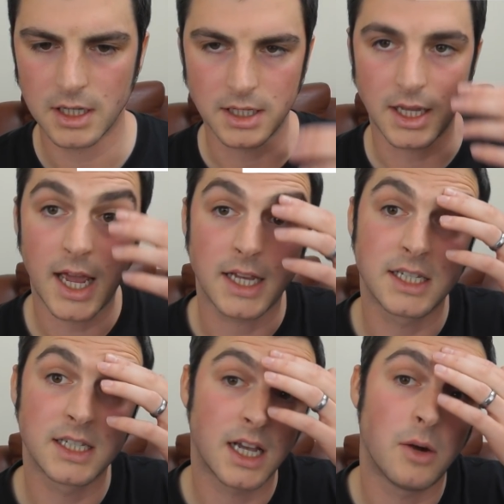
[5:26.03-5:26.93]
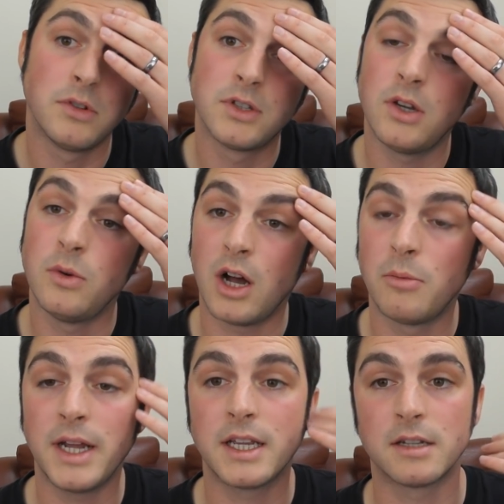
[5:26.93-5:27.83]
Yes, I will do. I'll
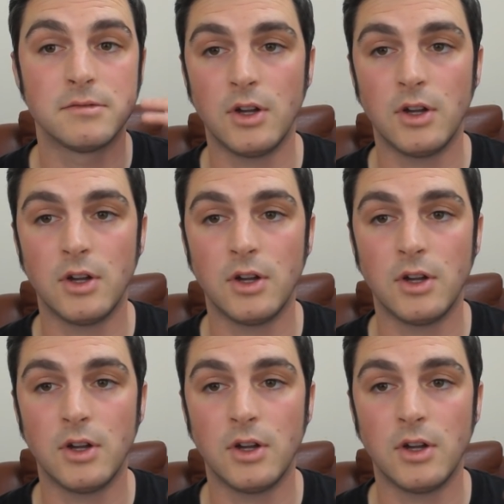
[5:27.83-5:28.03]
make a,